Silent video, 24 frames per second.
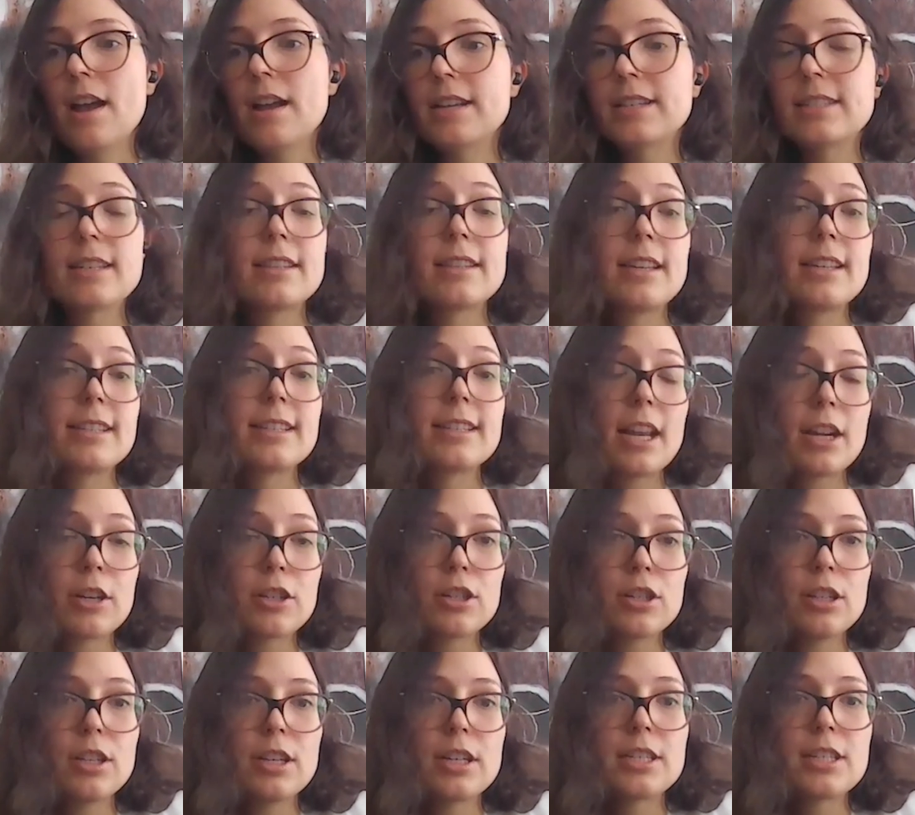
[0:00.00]
is that there's
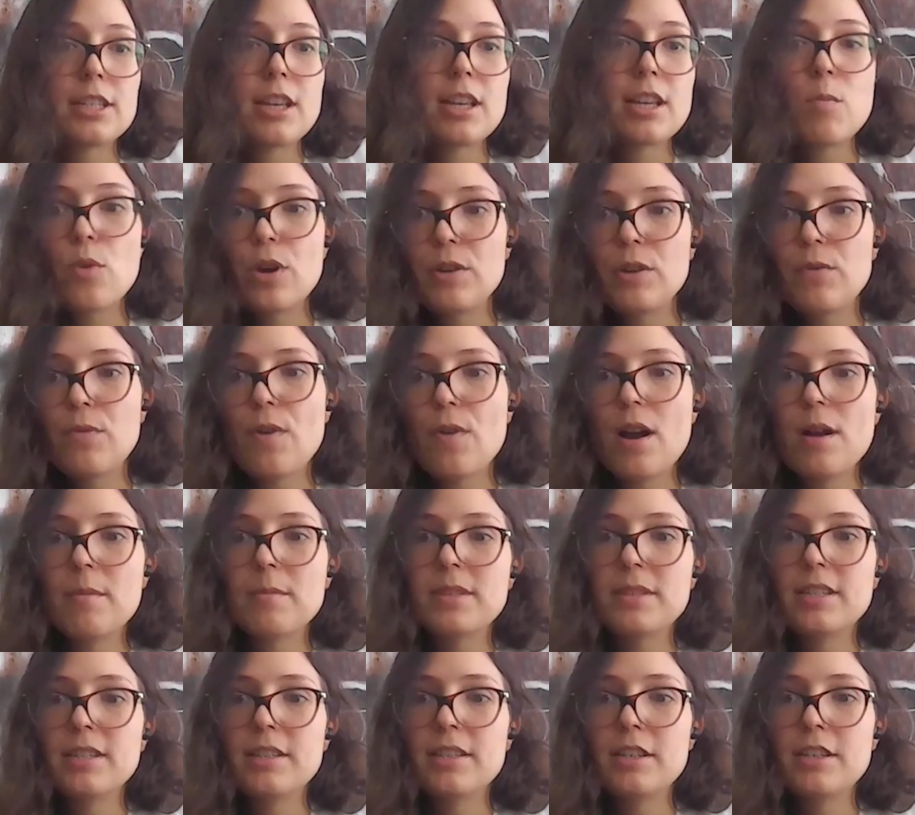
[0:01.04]
actually some wind
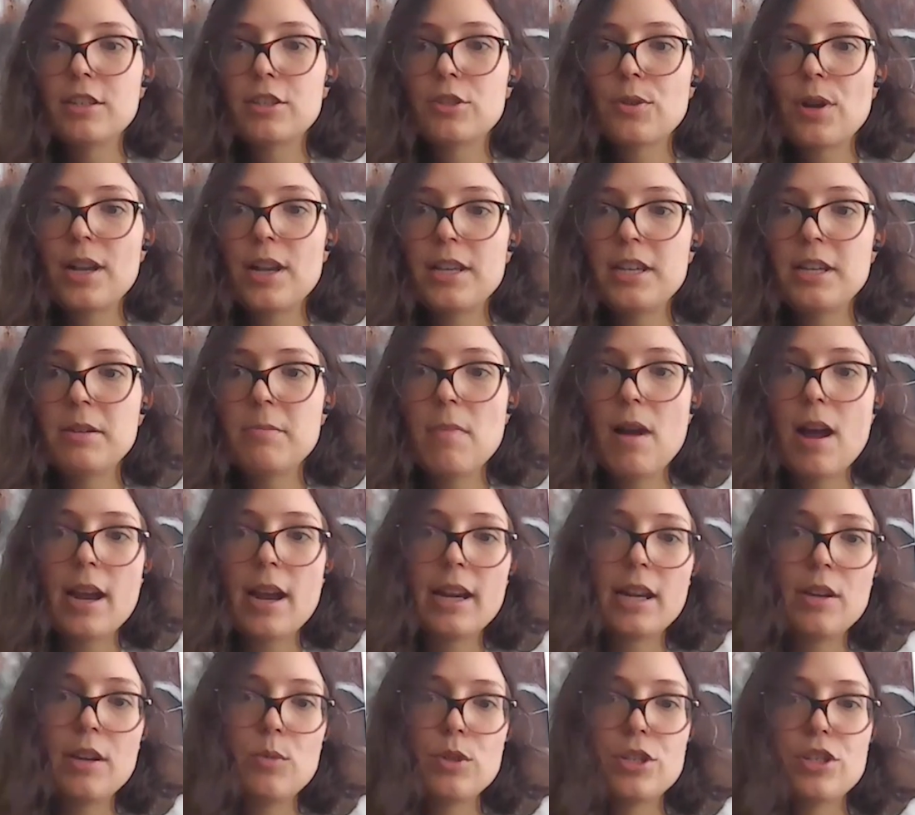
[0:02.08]
farms in the Australian
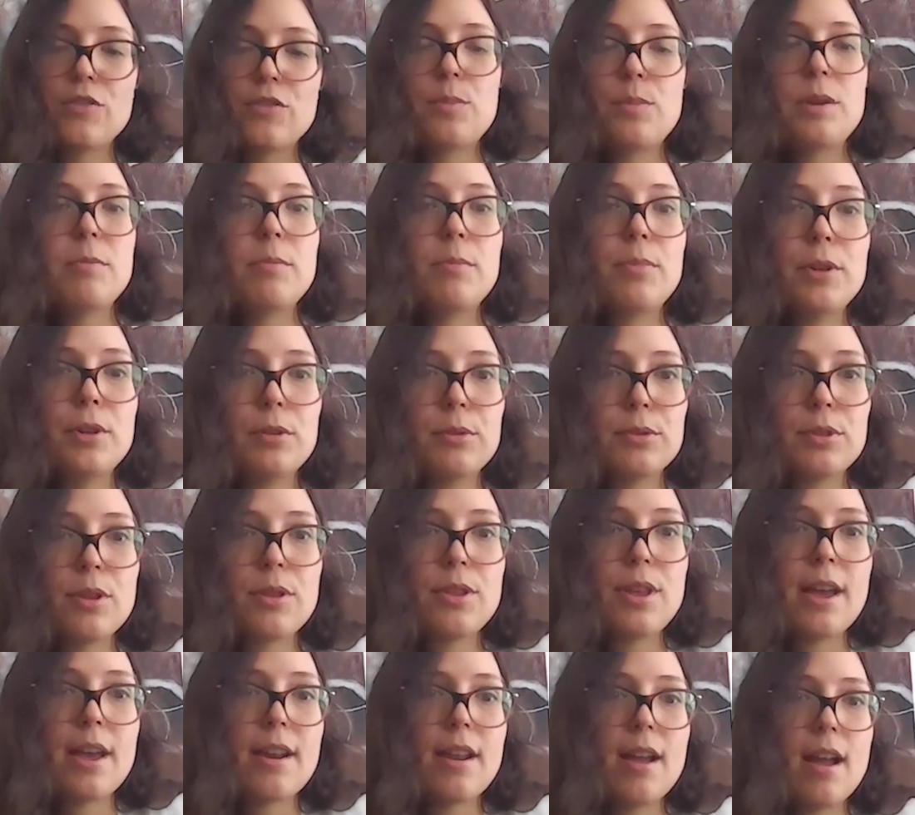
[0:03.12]
market which have been built
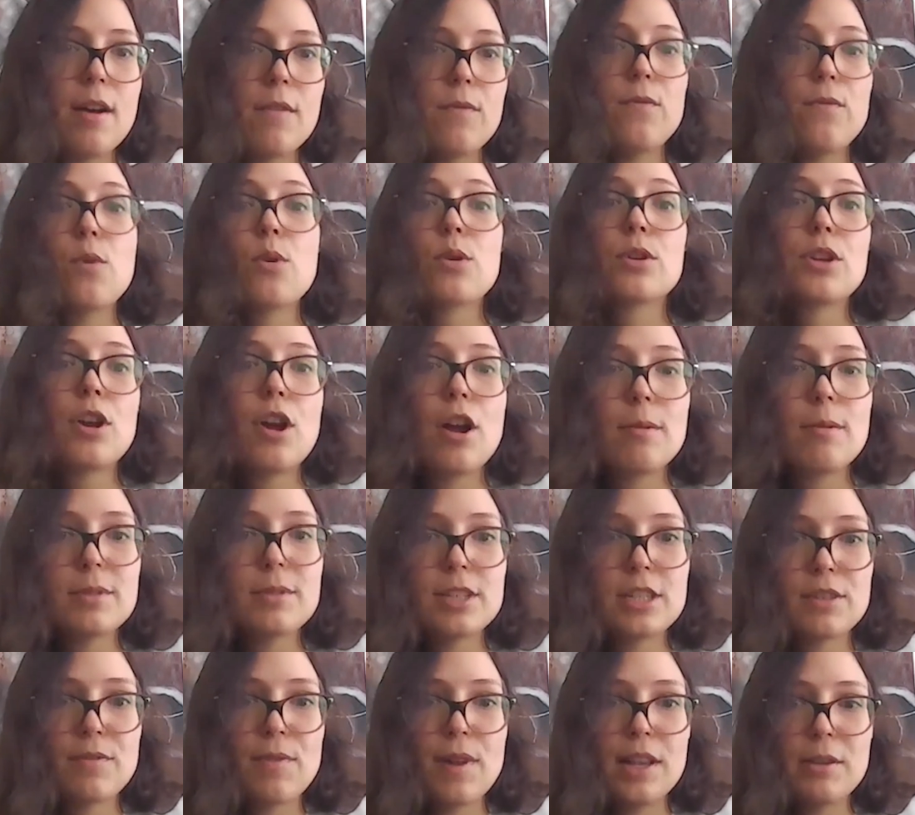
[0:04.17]
that are 4 times
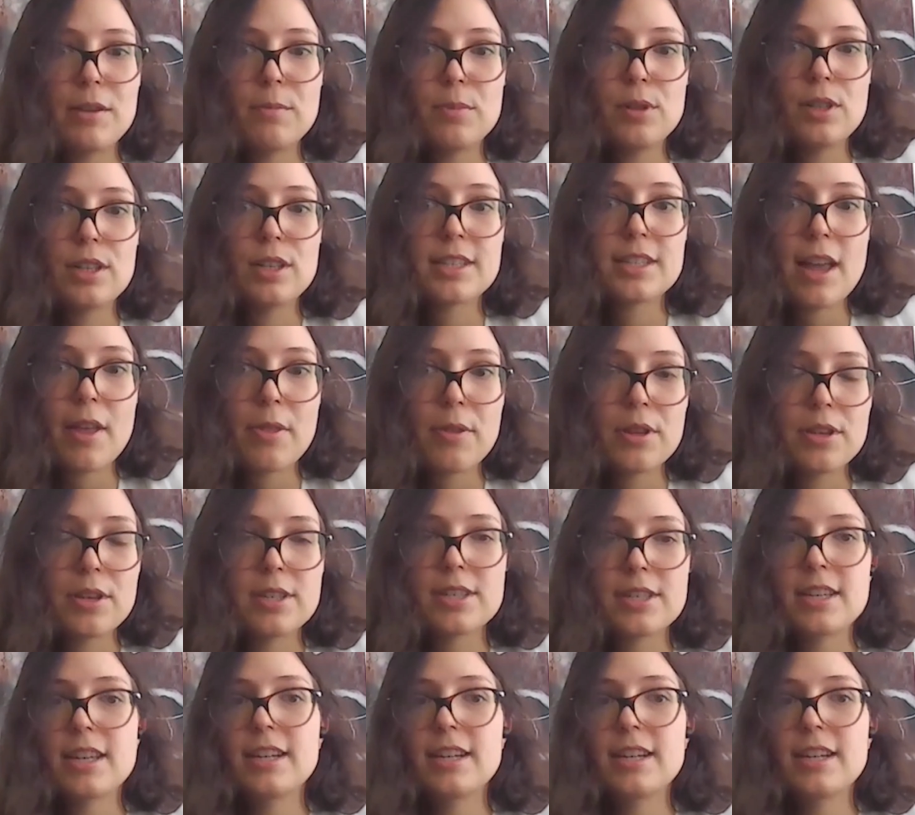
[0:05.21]
as valuable as others.